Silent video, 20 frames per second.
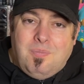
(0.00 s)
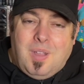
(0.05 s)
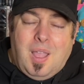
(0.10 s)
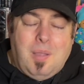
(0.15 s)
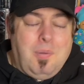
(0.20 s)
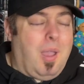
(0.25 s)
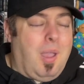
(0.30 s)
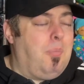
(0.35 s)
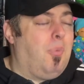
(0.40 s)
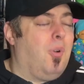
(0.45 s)
I,
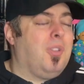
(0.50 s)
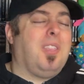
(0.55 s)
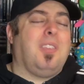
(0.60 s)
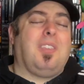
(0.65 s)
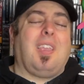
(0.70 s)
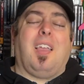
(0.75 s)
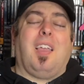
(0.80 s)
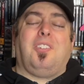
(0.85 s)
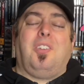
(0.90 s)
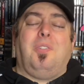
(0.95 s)
I bought this
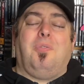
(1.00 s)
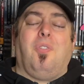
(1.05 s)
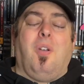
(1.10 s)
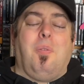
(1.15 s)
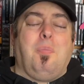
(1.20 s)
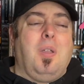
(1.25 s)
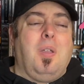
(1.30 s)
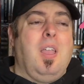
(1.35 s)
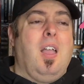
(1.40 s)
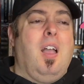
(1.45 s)
actually
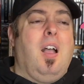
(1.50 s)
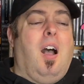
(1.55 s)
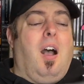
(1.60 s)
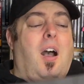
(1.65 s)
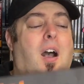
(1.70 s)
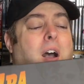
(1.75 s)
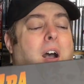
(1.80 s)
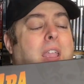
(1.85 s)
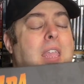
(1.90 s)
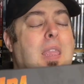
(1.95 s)
from
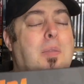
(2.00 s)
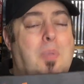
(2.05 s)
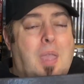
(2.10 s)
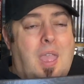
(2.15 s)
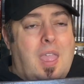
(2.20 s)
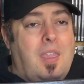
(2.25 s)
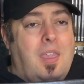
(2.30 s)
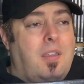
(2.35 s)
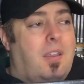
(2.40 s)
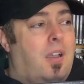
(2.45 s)
uh,
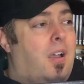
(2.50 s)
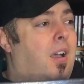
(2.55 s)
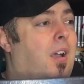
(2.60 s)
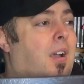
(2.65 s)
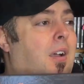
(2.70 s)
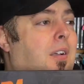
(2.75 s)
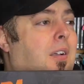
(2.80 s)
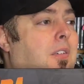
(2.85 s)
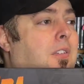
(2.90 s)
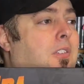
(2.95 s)
eBay.
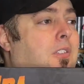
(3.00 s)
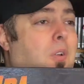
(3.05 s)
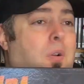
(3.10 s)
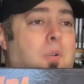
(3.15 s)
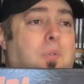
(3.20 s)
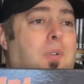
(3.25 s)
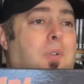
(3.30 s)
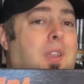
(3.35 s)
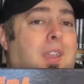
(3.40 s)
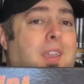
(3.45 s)
Uh,
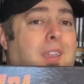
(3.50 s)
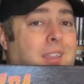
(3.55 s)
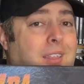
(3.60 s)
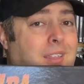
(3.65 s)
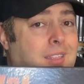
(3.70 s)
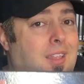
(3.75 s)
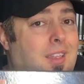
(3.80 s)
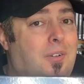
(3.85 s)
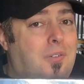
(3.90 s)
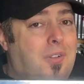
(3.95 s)
so it
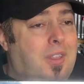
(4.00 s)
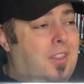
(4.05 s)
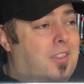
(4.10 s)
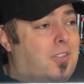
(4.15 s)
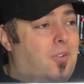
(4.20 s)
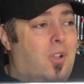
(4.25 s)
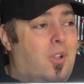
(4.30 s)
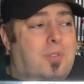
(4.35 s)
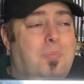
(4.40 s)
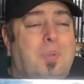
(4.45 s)
literally has
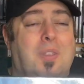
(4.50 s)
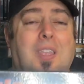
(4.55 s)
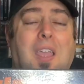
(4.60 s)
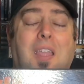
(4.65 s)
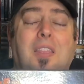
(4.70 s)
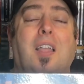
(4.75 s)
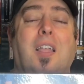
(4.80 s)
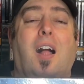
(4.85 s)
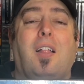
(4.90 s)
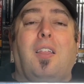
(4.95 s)
cost me
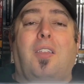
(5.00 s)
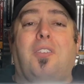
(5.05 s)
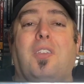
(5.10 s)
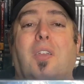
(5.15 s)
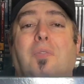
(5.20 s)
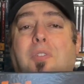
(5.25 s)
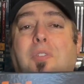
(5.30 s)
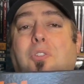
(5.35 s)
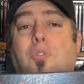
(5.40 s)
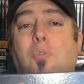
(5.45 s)
$10
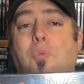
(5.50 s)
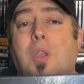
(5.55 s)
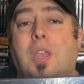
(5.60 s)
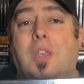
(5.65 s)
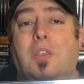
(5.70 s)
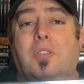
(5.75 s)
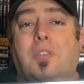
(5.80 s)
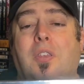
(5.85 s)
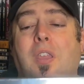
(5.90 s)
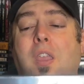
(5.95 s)
every two
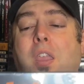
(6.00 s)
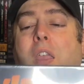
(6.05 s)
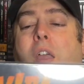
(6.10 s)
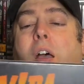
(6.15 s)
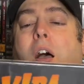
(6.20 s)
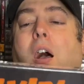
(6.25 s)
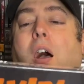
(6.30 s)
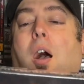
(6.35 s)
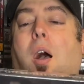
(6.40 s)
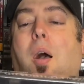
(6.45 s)
weeks.
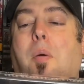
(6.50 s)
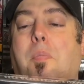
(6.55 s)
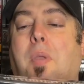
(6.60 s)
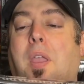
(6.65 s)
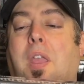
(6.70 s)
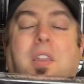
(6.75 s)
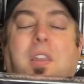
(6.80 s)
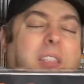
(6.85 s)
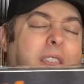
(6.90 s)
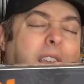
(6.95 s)
Um,
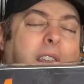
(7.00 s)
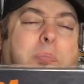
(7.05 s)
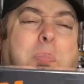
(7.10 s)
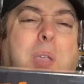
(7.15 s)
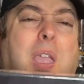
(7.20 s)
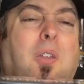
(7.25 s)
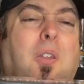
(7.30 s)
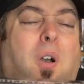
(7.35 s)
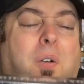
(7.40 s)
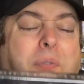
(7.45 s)
and the thing's
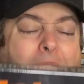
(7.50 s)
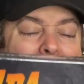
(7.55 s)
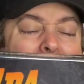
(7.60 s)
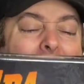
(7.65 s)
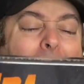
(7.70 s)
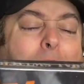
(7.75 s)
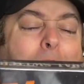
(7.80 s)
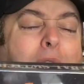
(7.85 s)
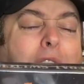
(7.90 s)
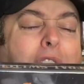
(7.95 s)
paid off. I think
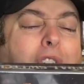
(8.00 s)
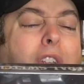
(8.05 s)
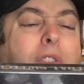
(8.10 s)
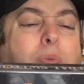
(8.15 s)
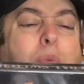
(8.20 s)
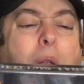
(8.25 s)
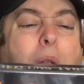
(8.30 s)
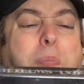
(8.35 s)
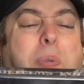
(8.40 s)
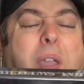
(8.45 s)
I'm pretty sure it's
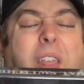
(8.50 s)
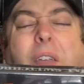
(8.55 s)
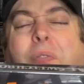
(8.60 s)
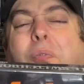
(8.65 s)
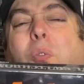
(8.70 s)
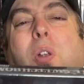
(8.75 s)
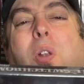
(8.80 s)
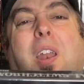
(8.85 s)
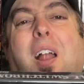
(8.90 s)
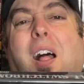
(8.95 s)
what I paid, like
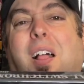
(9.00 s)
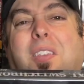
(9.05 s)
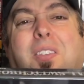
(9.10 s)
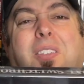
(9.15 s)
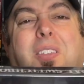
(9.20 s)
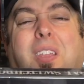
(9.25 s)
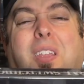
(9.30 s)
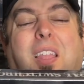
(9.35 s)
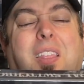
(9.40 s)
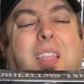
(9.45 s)

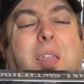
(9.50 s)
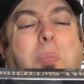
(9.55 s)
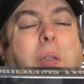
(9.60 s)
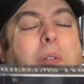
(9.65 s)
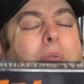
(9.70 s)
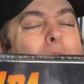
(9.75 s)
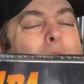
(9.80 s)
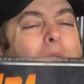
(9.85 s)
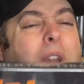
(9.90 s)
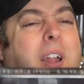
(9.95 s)
$40. I think I paid
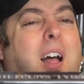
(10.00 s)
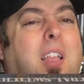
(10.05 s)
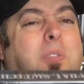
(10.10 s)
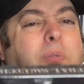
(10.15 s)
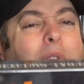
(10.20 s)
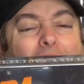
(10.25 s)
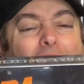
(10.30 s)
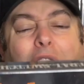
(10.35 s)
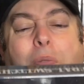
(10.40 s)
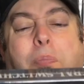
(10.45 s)
$40
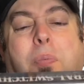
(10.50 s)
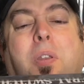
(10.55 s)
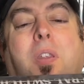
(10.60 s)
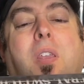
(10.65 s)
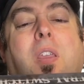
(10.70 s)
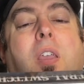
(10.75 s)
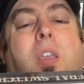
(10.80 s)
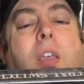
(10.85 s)
with shipping.